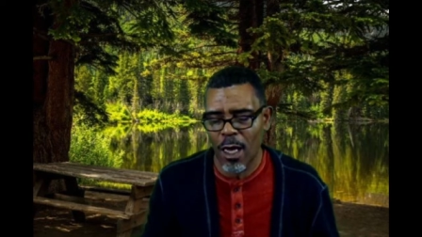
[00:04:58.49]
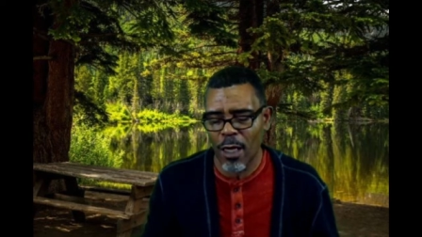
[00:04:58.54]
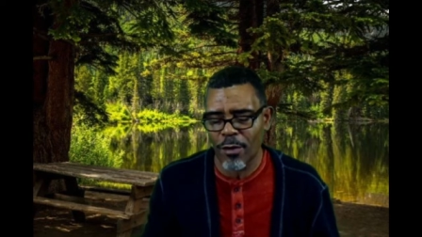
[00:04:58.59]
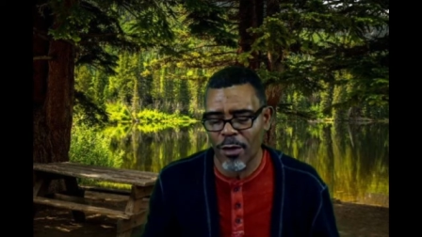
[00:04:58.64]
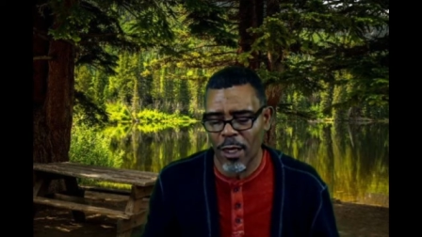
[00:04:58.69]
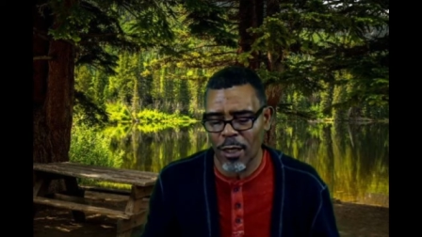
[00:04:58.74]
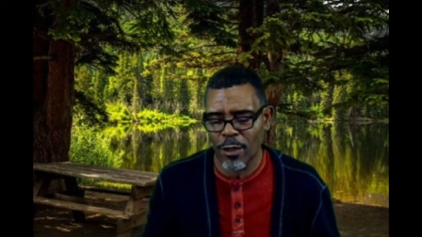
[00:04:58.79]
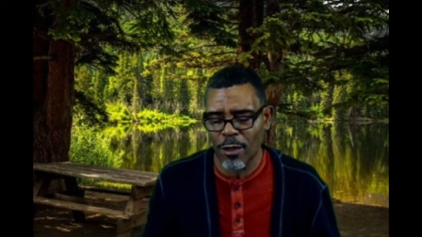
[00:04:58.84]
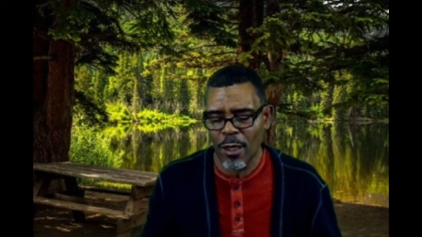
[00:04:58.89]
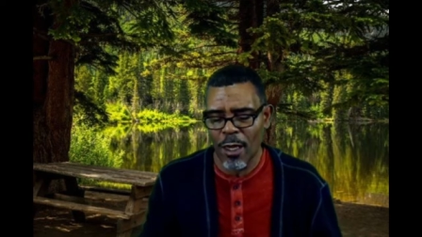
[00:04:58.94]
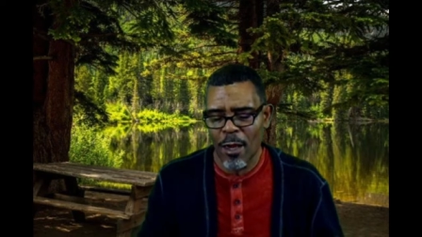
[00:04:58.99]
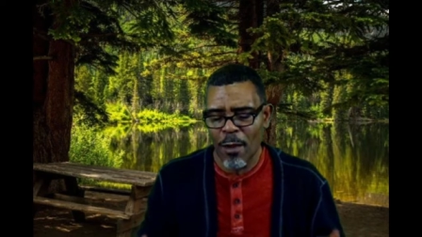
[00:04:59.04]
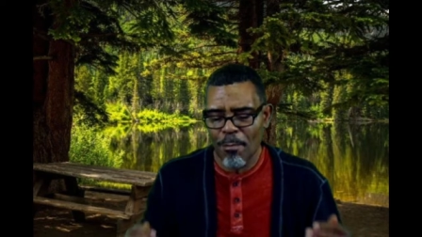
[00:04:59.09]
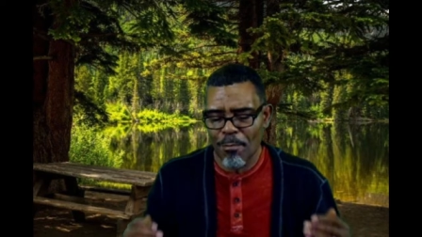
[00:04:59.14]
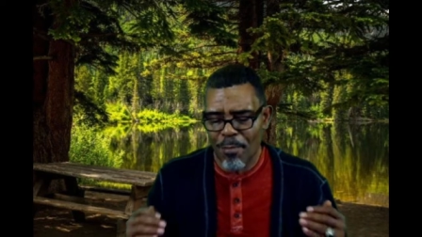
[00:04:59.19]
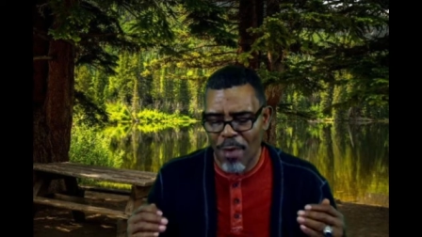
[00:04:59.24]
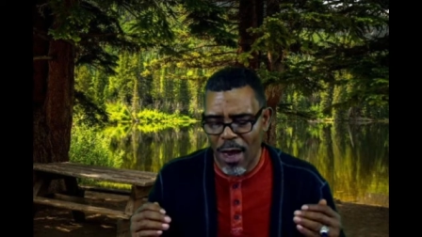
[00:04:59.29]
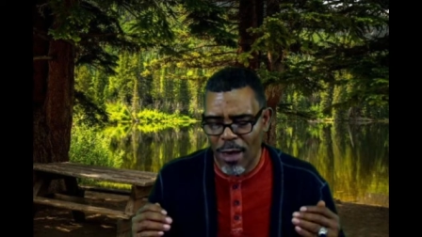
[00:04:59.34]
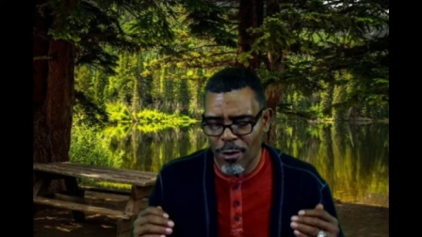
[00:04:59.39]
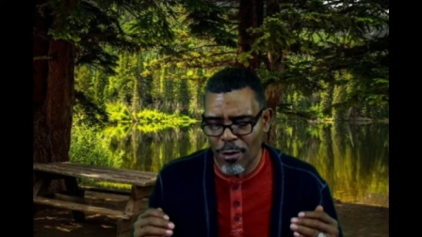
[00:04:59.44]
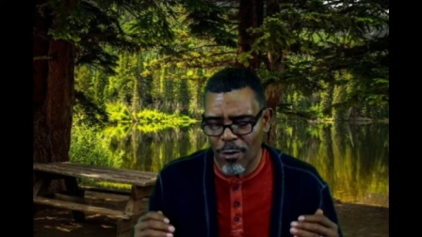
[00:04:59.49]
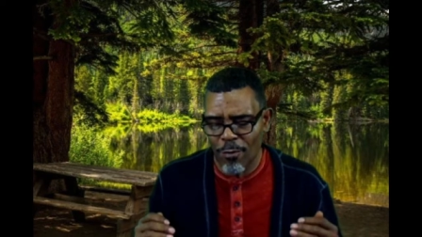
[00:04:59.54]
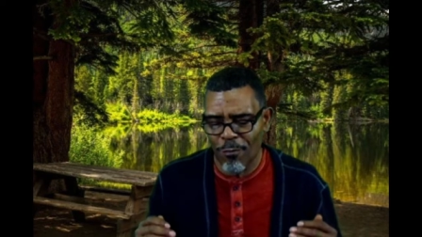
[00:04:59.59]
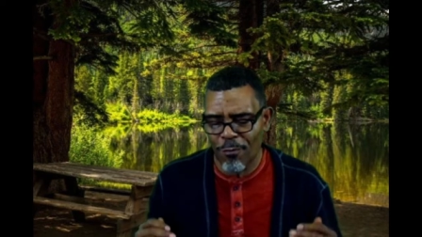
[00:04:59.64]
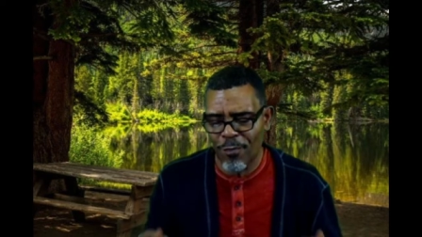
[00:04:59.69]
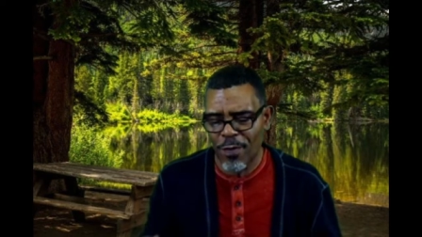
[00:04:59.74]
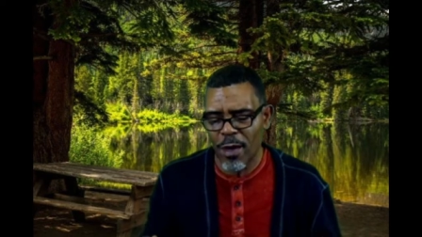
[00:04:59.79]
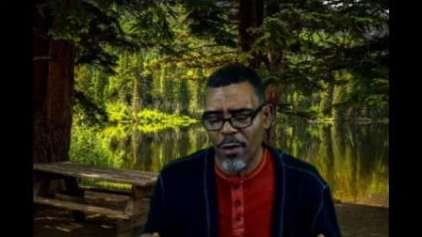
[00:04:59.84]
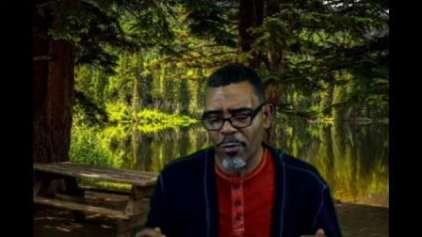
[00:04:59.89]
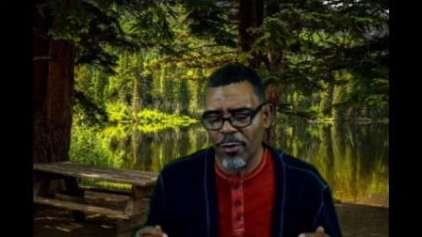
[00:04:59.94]
that by your
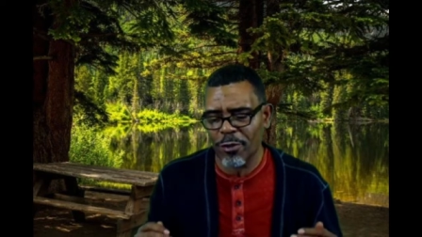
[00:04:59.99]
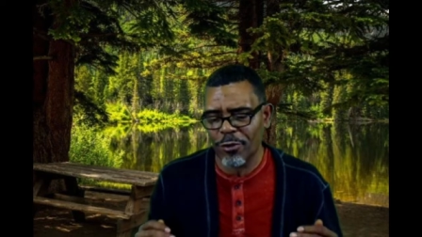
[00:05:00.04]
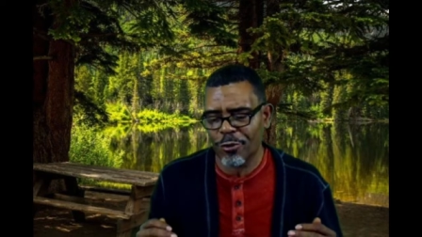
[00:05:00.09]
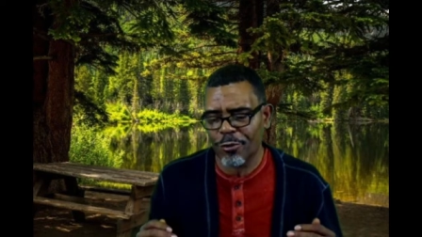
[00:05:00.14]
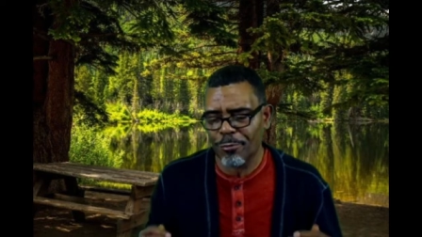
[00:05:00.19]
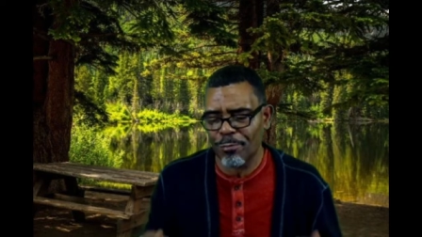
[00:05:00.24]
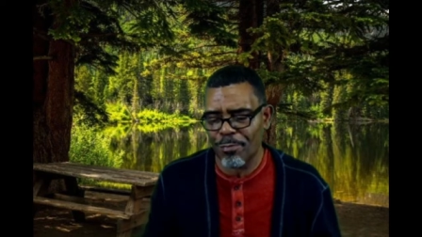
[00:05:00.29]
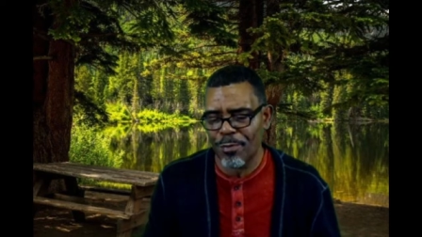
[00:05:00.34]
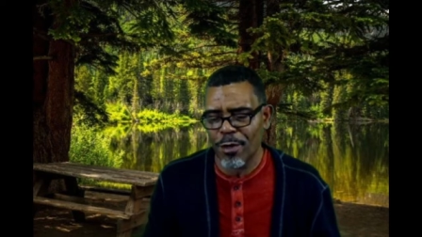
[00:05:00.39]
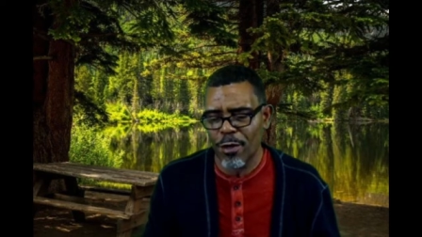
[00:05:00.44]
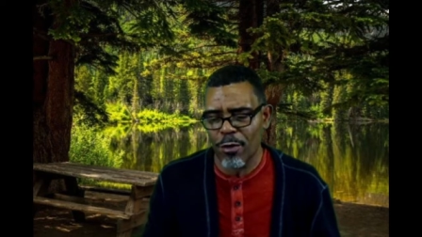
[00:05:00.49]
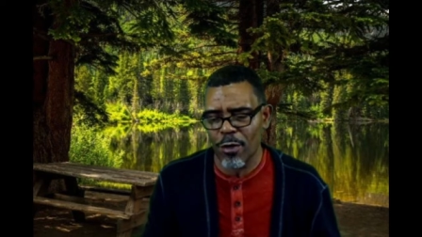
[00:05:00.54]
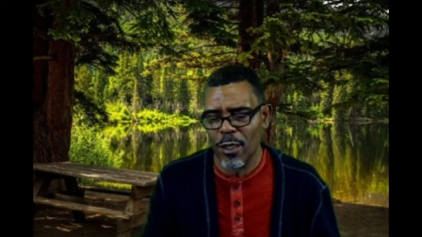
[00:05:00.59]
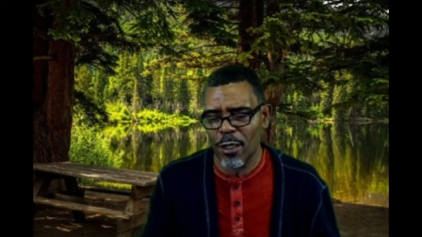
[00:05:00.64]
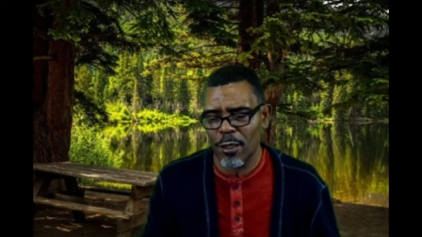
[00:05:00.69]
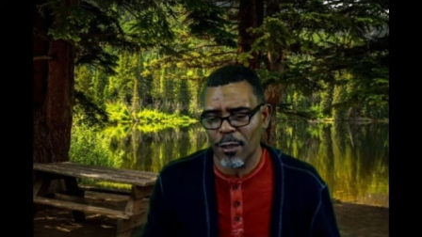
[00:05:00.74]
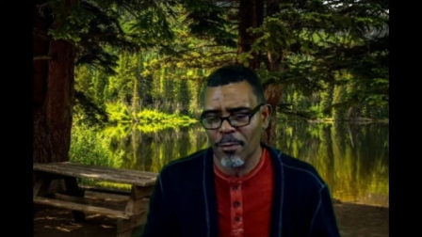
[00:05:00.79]
very spirit,